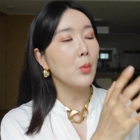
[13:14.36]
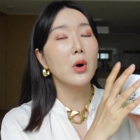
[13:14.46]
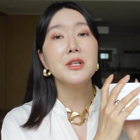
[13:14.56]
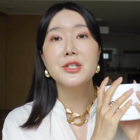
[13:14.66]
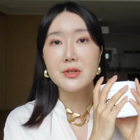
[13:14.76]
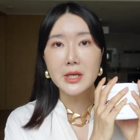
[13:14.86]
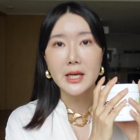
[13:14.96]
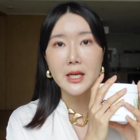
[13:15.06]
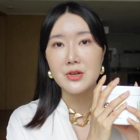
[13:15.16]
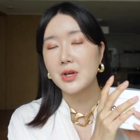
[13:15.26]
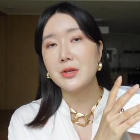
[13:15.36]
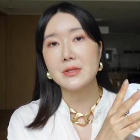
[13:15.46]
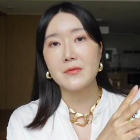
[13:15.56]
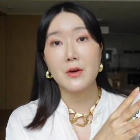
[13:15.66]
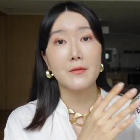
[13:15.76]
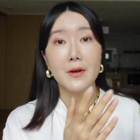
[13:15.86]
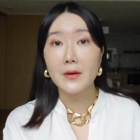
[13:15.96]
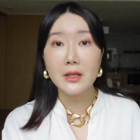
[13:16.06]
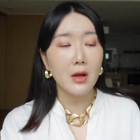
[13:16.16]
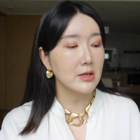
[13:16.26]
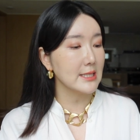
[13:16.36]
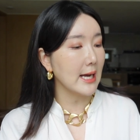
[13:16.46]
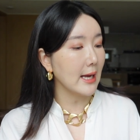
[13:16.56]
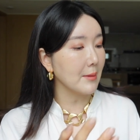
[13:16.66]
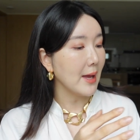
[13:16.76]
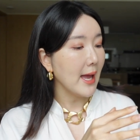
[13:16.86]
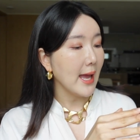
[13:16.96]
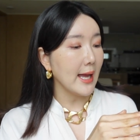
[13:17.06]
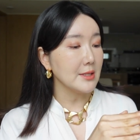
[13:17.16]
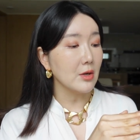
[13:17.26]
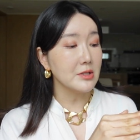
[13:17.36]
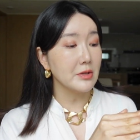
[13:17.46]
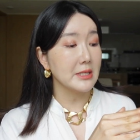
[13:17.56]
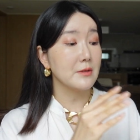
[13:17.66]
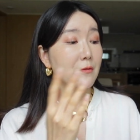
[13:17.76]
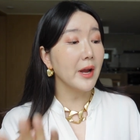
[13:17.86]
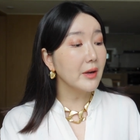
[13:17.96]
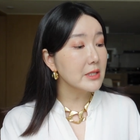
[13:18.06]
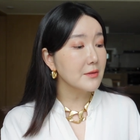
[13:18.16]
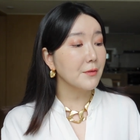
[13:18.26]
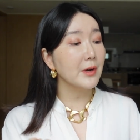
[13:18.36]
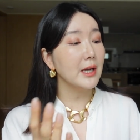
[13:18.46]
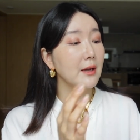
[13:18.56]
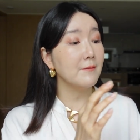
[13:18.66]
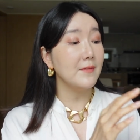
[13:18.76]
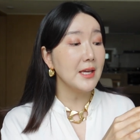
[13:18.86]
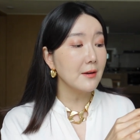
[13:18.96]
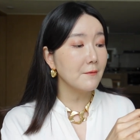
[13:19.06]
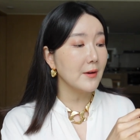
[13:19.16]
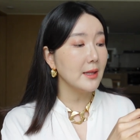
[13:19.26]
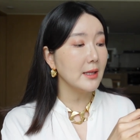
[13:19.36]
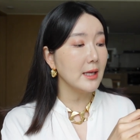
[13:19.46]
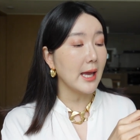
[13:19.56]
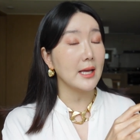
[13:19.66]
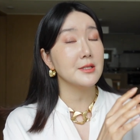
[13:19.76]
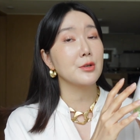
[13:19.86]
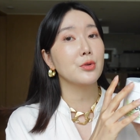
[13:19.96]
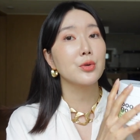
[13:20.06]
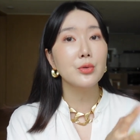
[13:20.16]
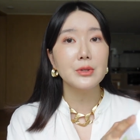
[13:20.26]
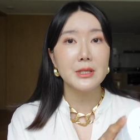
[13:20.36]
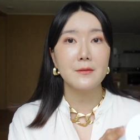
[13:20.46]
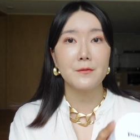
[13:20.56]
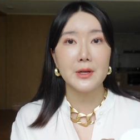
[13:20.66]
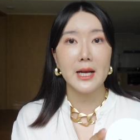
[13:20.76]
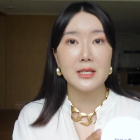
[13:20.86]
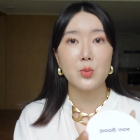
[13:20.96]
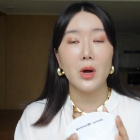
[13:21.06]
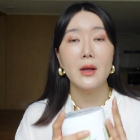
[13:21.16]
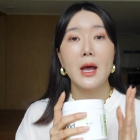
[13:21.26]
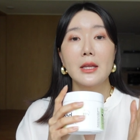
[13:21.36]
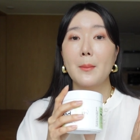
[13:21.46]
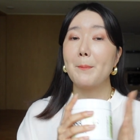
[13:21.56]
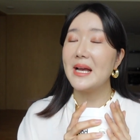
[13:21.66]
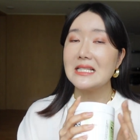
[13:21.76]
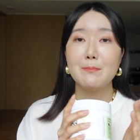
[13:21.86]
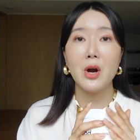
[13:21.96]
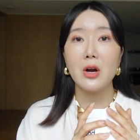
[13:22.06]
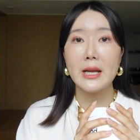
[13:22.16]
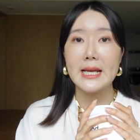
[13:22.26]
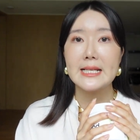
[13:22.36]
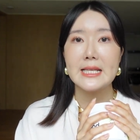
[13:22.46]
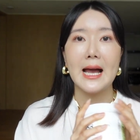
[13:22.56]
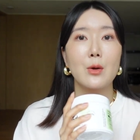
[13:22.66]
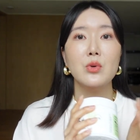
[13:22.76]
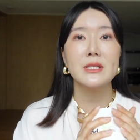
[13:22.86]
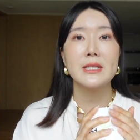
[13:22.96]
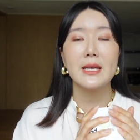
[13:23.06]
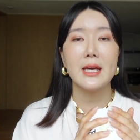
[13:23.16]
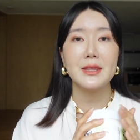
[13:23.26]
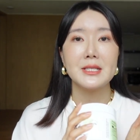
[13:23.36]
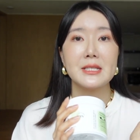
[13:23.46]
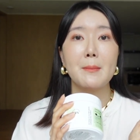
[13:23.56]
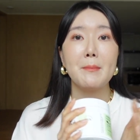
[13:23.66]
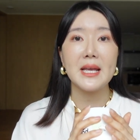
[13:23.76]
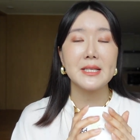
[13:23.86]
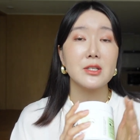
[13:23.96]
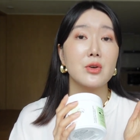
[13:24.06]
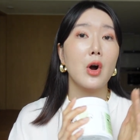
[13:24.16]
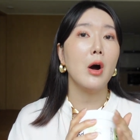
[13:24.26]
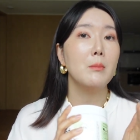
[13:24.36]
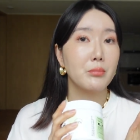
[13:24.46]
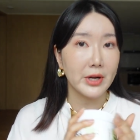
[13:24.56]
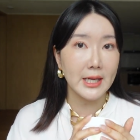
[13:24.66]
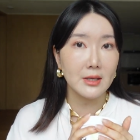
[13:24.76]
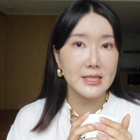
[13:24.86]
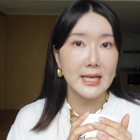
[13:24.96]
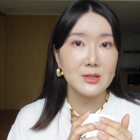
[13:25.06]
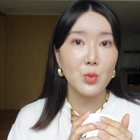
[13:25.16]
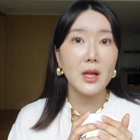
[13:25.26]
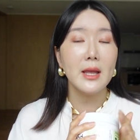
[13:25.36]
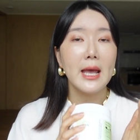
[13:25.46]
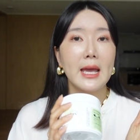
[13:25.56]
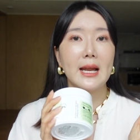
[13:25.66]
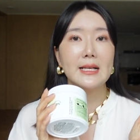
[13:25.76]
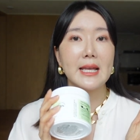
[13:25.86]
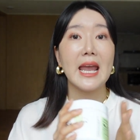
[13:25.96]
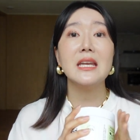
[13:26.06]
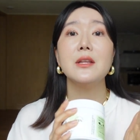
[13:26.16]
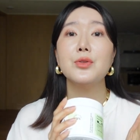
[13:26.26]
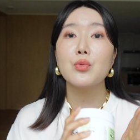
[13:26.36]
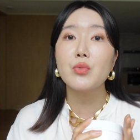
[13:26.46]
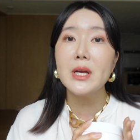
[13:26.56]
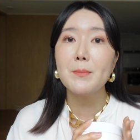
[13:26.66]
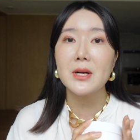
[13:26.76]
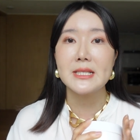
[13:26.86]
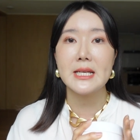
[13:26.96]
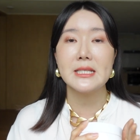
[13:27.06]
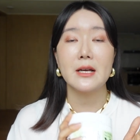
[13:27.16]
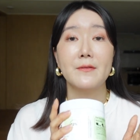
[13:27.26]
once you get it, you can use it for a very long time. And also it's fragrance free, vegan friendly, and cruelty free as well. The best part is I would say that this is amazing to calm breakouts as well. It has eighty-three percent